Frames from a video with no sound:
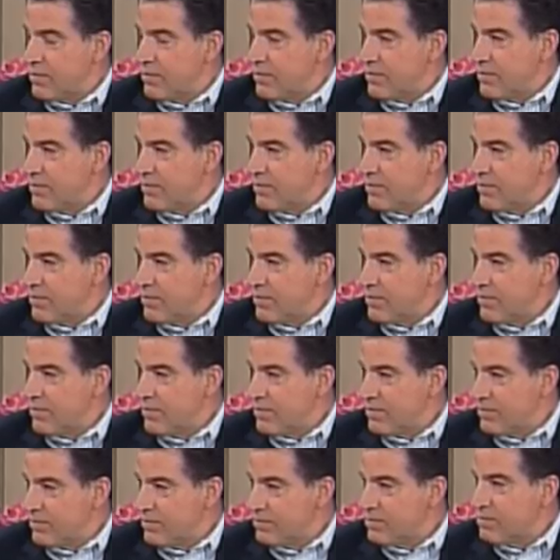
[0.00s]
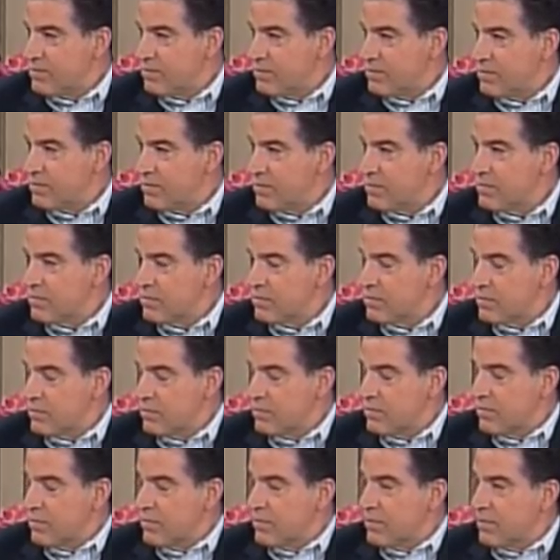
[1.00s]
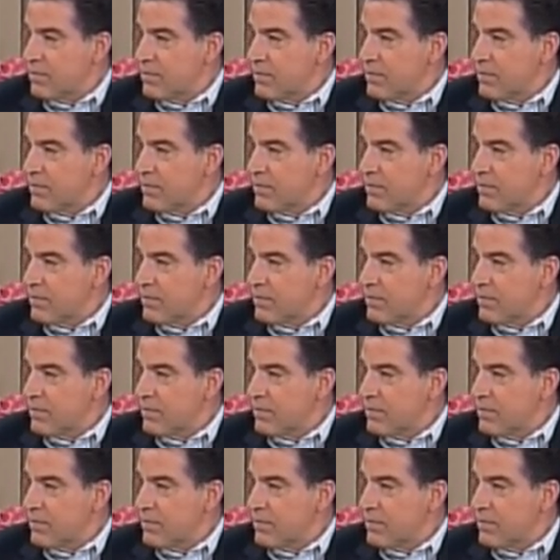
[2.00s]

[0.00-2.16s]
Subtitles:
The person shown says nothing.